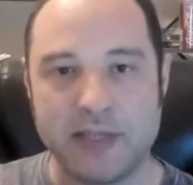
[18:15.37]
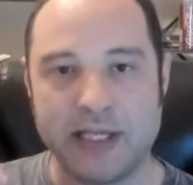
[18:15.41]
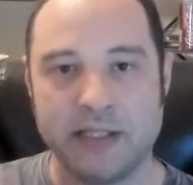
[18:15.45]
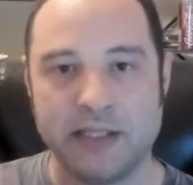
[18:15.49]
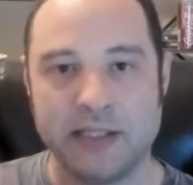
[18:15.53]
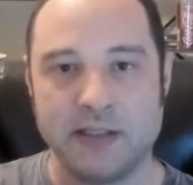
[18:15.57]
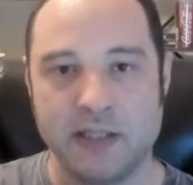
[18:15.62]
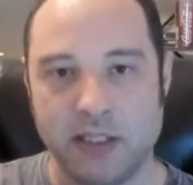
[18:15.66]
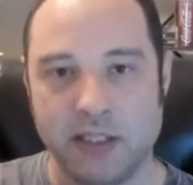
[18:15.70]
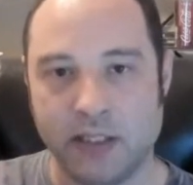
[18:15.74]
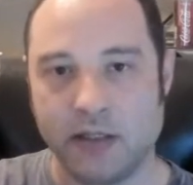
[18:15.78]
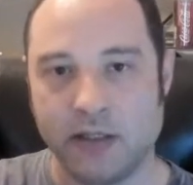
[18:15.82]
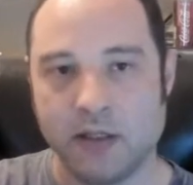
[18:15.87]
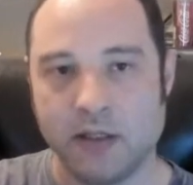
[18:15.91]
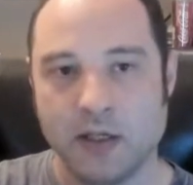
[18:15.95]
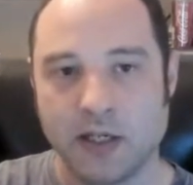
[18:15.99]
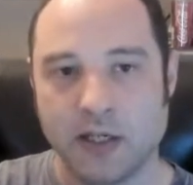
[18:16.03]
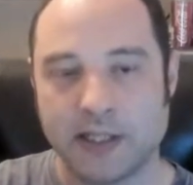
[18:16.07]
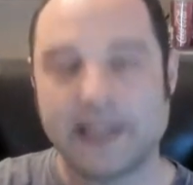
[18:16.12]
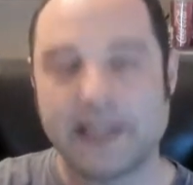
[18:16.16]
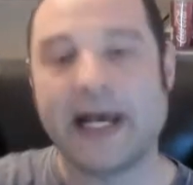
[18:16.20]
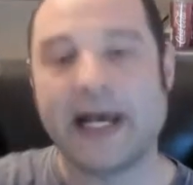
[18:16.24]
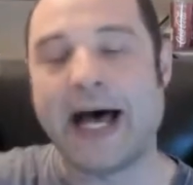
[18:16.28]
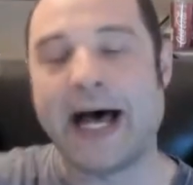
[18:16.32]
in the
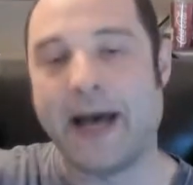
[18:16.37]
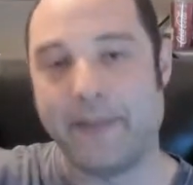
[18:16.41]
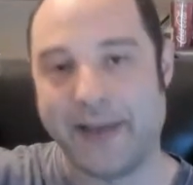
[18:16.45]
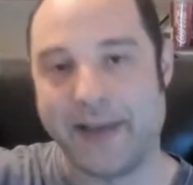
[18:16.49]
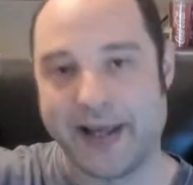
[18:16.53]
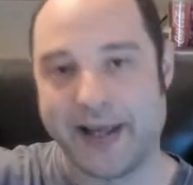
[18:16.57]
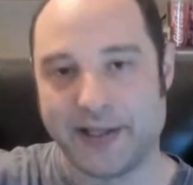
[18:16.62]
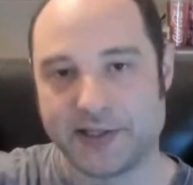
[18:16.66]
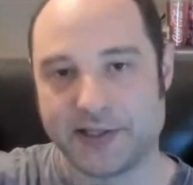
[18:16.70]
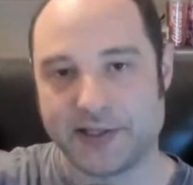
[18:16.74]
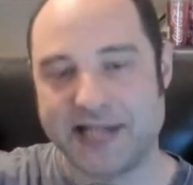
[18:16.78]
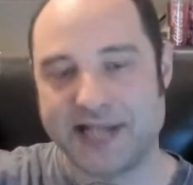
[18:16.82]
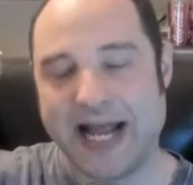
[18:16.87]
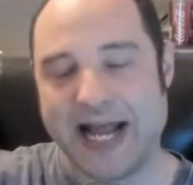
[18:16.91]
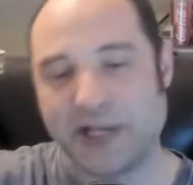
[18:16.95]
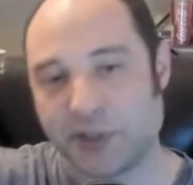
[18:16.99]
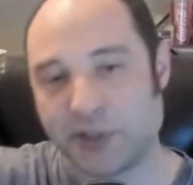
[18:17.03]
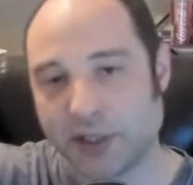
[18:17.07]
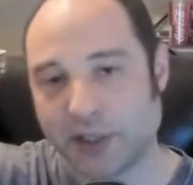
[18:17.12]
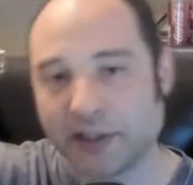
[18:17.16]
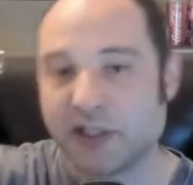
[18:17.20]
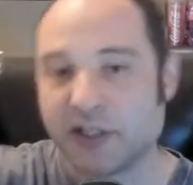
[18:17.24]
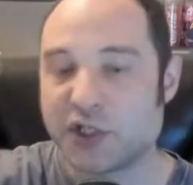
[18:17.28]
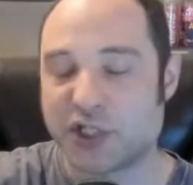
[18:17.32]
comments, not
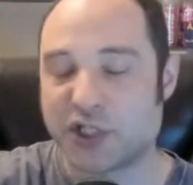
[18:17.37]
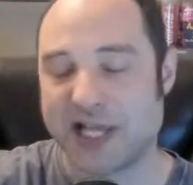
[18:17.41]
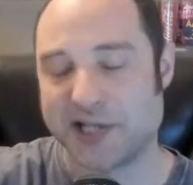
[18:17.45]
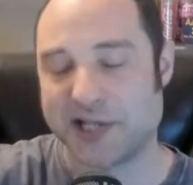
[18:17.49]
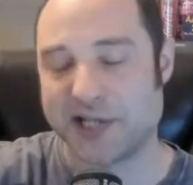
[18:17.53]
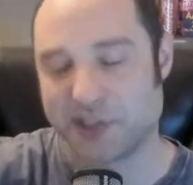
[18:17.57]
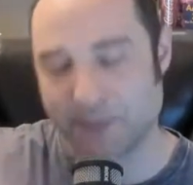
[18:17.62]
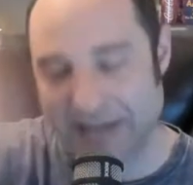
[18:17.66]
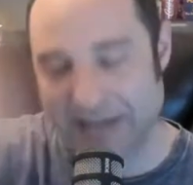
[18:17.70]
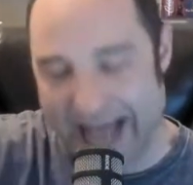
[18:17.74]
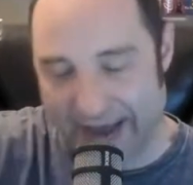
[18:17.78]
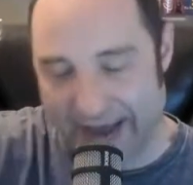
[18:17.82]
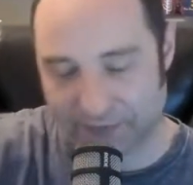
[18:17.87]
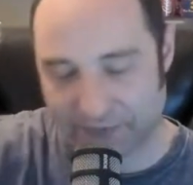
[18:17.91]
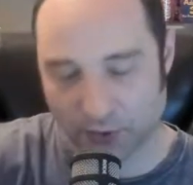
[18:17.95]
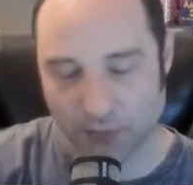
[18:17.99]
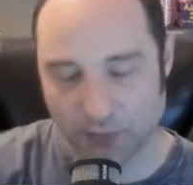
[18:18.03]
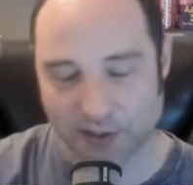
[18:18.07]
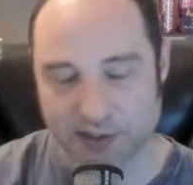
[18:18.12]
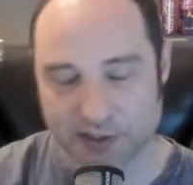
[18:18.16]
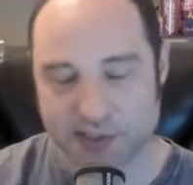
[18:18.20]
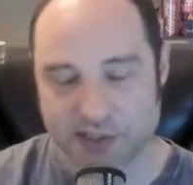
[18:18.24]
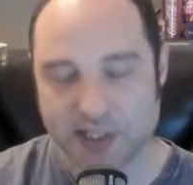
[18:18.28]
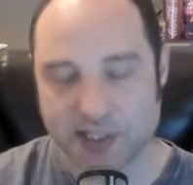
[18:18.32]
during the session, but
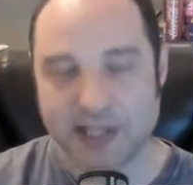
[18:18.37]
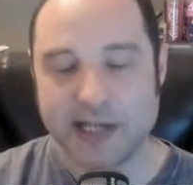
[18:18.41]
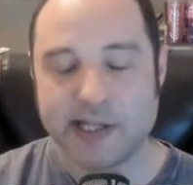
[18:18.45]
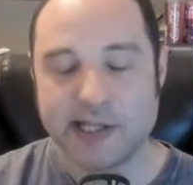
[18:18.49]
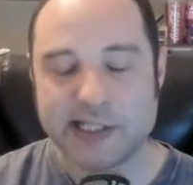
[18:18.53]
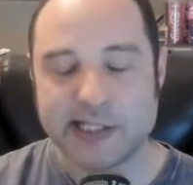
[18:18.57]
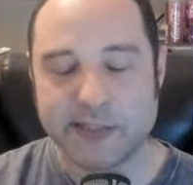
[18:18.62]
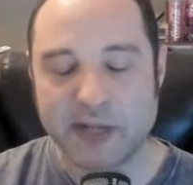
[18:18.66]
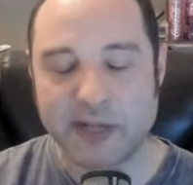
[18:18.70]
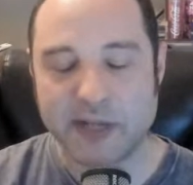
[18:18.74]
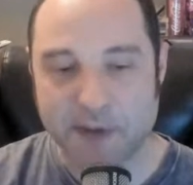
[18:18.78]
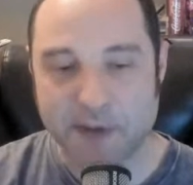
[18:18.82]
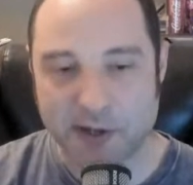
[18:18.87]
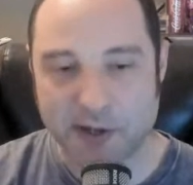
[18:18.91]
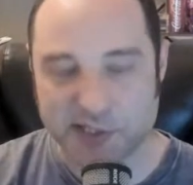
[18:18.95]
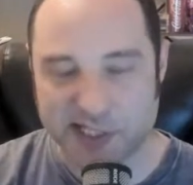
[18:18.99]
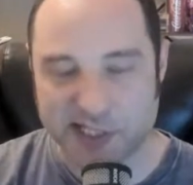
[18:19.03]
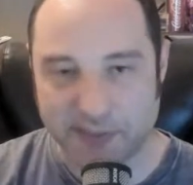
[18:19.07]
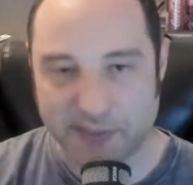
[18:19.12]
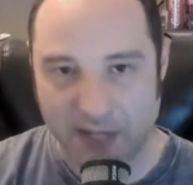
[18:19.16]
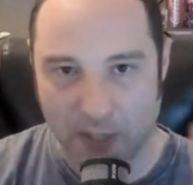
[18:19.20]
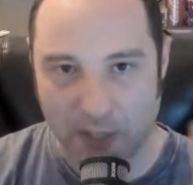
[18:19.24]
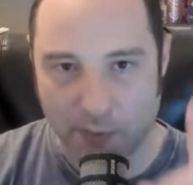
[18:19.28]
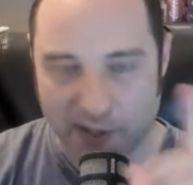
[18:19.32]
afterwards, somebody posted
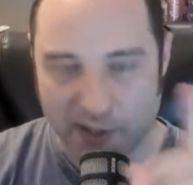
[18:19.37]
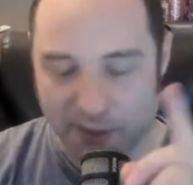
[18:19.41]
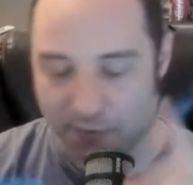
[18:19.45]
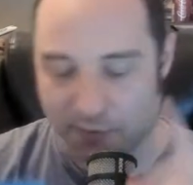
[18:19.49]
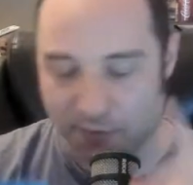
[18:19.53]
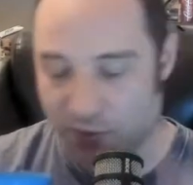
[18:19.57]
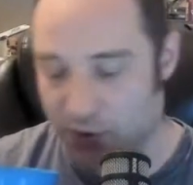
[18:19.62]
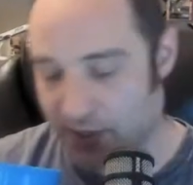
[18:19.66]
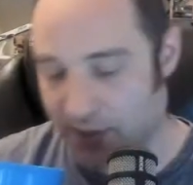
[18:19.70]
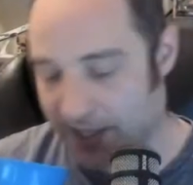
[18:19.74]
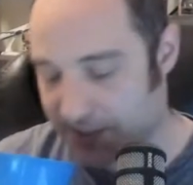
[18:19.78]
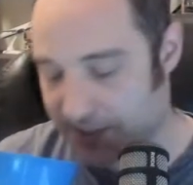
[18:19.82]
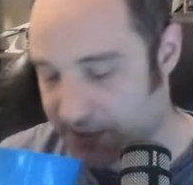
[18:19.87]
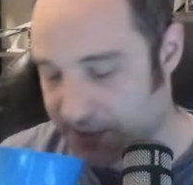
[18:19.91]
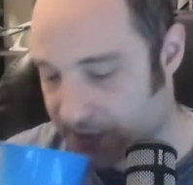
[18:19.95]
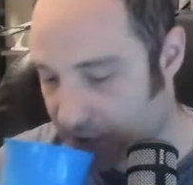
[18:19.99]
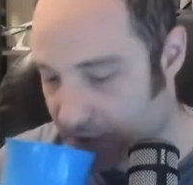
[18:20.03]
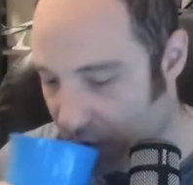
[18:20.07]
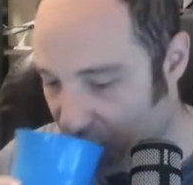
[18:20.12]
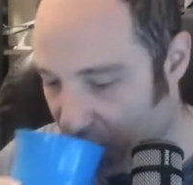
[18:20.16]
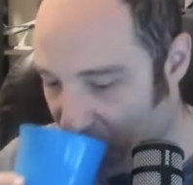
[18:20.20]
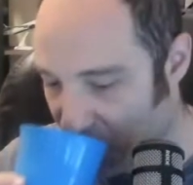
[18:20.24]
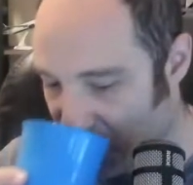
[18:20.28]
something I want to address.